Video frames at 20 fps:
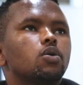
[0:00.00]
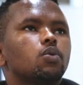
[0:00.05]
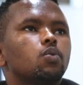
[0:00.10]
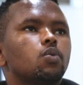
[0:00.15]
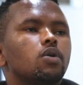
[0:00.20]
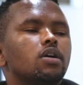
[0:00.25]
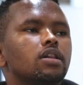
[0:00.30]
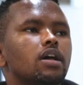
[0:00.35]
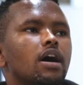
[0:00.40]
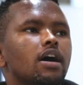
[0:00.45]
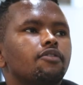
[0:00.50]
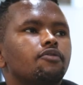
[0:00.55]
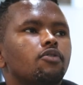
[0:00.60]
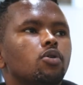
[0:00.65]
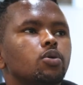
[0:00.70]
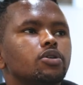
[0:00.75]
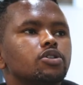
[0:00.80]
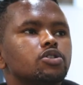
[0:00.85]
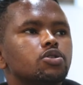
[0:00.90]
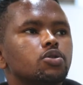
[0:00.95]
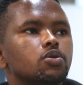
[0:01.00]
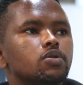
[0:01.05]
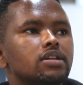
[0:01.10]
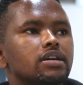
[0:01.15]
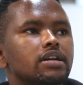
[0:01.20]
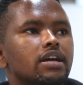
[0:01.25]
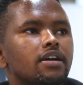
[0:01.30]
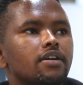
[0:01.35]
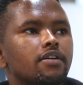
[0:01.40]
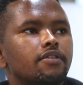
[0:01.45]
Well, I've always known
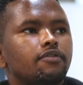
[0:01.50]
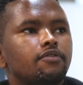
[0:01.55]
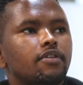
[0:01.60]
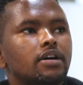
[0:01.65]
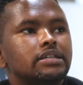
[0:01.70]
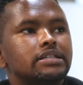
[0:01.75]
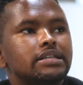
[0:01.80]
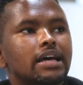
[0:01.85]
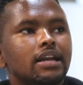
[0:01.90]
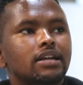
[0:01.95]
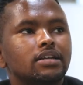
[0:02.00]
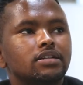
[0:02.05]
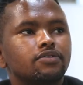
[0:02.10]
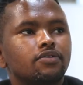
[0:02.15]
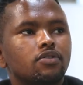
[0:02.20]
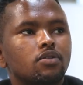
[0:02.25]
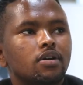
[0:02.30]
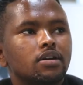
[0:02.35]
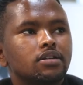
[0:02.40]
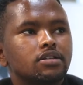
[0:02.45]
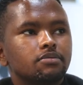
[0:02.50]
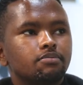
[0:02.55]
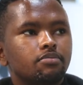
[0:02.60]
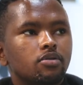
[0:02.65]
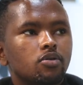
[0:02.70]
that I have a talent for writing